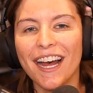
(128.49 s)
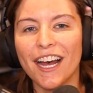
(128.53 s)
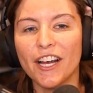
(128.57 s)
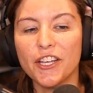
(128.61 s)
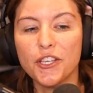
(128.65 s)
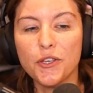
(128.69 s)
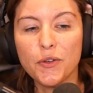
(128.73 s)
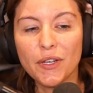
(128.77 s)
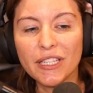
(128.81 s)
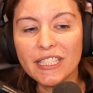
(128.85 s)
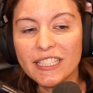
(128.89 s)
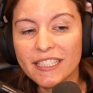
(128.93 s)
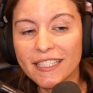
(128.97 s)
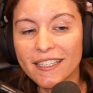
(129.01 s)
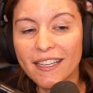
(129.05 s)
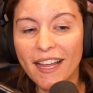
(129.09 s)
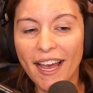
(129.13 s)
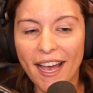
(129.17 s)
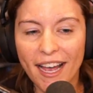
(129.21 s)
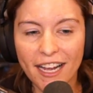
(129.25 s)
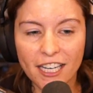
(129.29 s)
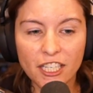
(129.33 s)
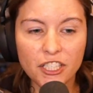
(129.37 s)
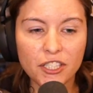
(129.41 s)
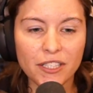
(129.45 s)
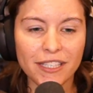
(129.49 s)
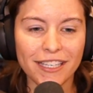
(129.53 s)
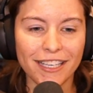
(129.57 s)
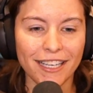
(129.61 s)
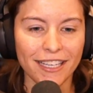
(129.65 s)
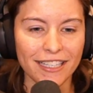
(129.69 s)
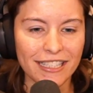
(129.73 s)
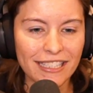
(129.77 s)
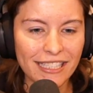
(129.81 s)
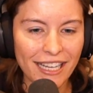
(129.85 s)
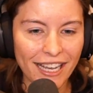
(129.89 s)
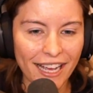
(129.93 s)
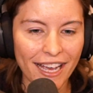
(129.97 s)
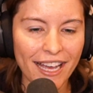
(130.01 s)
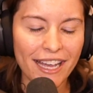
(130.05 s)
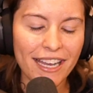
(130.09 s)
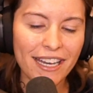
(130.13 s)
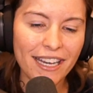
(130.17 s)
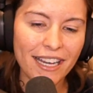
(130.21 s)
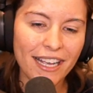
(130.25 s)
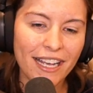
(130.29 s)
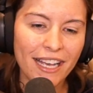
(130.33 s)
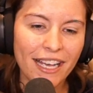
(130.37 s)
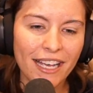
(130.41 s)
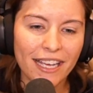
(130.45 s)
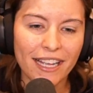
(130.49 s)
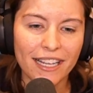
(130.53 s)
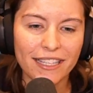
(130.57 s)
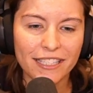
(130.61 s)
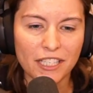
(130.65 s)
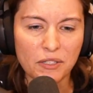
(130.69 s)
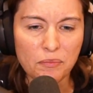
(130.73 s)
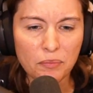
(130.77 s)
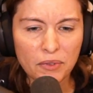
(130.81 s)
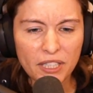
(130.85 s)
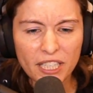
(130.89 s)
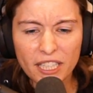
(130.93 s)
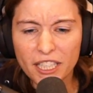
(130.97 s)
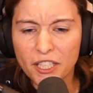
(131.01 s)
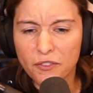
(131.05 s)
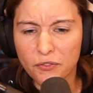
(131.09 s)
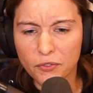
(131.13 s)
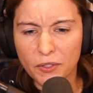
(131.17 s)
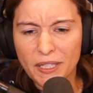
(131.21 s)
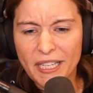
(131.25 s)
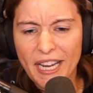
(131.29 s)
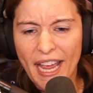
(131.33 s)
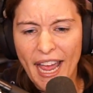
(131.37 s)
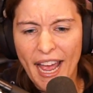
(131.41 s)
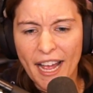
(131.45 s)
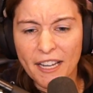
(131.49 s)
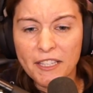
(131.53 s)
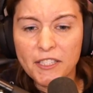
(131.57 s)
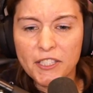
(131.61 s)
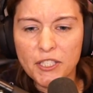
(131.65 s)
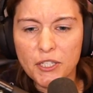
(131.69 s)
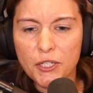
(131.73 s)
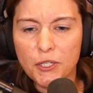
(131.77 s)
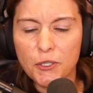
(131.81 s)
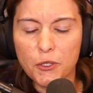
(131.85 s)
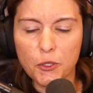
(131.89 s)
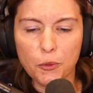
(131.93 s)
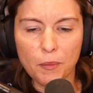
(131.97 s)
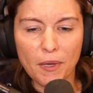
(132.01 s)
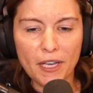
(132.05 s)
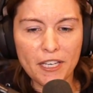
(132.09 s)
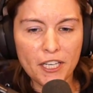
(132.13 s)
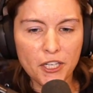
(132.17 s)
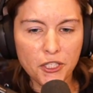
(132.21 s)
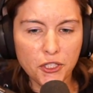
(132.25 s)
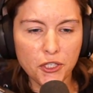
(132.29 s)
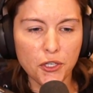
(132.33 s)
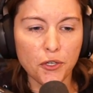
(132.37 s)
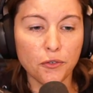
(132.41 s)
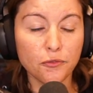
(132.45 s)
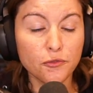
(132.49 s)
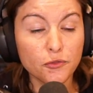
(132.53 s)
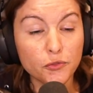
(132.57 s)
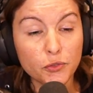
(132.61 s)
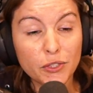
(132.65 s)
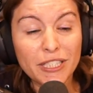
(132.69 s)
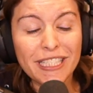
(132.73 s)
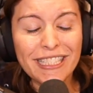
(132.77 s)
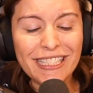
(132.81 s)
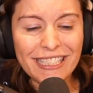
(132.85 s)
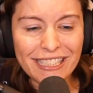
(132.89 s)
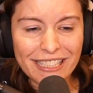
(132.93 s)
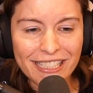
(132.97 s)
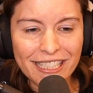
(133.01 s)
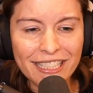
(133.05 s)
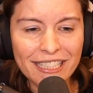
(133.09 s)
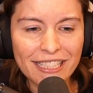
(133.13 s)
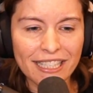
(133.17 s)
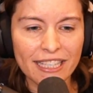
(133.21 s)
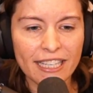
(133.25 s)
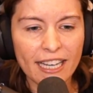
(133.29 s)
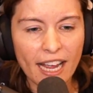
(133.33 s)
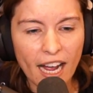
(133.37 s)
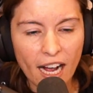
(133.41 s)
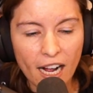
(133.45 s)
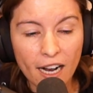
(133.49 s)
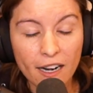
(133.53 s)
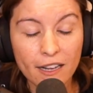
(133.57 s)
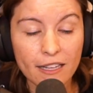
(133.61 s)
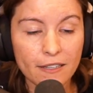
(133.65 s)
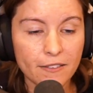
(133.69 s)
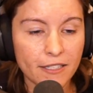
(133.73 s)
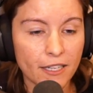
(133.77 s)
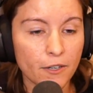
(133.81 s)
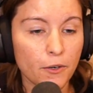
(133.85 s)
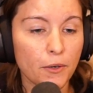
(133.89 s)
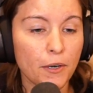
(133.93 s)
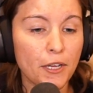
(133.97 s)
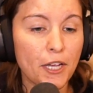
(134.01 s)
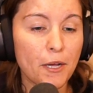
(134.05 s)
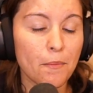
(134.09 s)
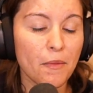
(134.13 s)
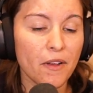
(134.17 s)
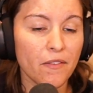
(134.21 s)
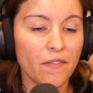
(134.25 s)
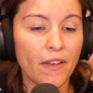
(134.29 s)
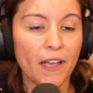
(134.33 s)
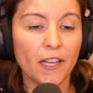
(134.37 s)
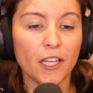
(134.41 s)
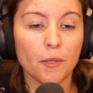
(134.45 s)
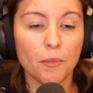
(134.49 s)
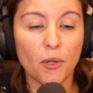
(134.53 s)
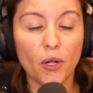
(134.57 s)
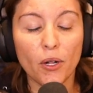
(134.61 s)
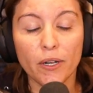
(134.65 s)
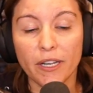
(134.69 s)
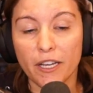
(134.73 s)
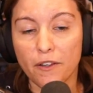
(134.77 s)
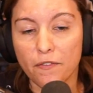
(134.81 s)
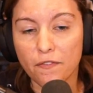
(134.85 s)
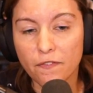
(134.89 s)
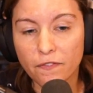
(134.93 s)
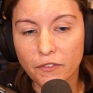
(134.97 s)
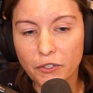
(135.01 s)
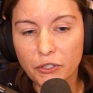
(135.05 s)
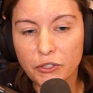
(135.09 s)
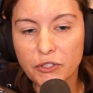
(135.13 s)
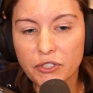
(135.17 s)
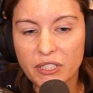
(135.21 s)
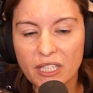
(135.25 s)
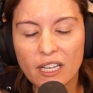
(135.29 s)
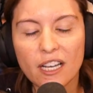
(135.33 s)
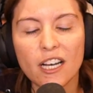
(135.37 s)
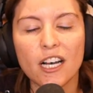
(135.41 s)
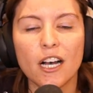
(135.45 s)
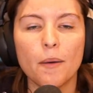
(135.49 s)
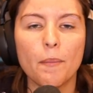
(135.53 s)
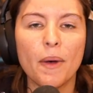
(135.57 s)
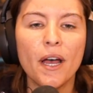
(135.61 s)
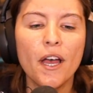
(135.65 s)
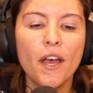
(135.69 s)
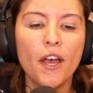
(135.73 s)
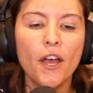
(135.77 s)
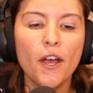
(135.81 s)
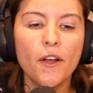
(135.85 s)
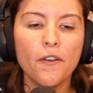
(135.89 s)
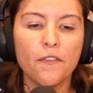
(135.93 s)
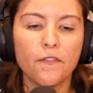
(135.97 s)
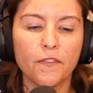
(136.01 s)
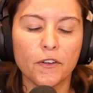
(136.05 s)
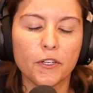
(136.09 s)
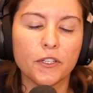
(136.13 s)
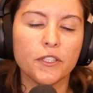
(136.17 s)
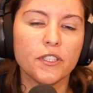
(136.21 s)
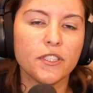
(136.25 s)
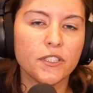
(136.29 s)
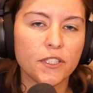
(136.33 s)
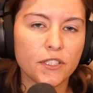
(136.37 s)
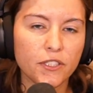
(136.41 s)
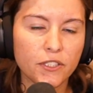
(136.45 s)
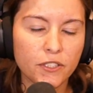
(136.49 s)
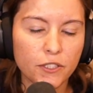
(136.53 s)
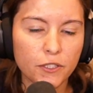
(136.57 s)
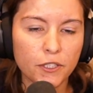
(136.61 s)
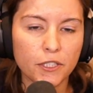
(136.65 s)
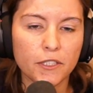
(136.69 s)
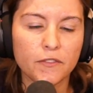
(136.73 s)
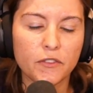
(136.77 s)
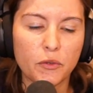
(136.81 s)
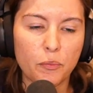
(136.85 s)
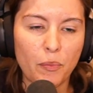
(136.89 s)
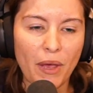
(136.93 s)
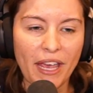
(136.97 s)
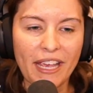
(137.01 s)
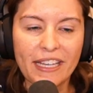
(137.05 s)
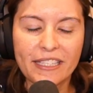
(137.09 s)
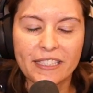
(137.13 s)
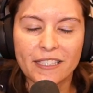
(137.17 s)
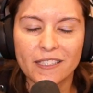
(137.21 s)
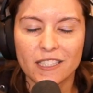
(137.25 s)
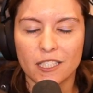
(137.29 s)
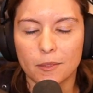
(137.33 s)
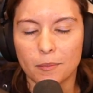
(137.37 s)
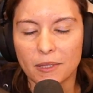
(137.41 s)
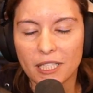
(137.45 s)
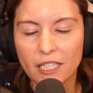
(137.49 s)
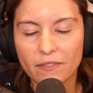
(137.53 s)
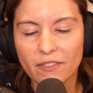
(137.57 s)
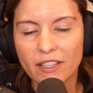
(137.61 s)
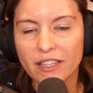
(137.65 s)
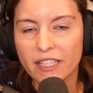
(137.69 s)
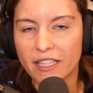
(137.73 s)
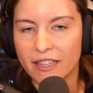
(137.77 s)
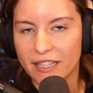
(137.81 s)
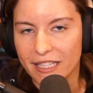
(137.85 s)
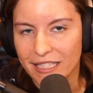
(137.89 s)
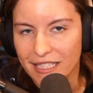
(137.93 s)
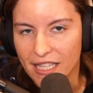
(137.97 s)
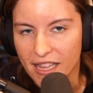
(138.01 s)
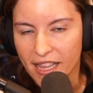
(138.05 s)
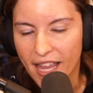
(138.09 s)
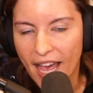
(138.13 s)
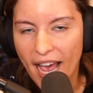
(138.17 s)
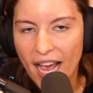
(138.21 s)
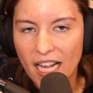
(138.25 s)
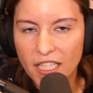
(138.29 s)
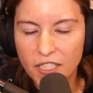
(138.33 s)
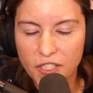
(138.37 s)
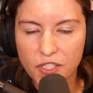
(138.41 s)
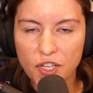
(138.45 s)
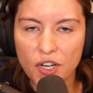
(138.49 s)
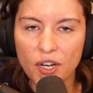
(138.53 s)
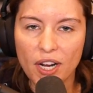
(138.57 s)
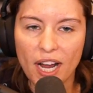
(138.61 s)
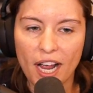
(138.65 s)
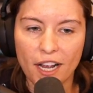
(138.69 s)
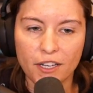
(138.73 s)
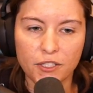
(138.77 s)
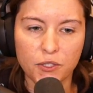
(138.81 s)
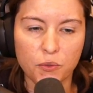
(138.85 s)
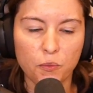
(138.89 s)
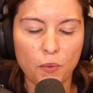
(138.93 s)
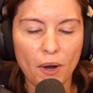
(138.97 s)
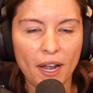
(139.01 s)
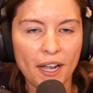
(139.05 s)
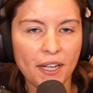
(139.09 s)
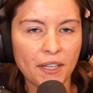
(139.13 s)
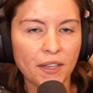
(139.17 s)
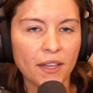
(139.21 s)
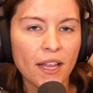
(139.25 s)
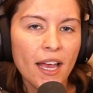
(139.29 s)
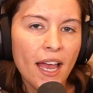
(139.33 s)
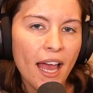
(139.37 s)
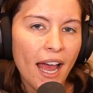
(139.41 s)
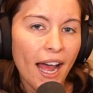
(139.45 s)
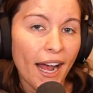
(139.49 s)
You can still actually attend. It's completely free to enter. There'll be additional free seats in the auditorium available on a first-come, first-served basis. I believe they did this last year as well.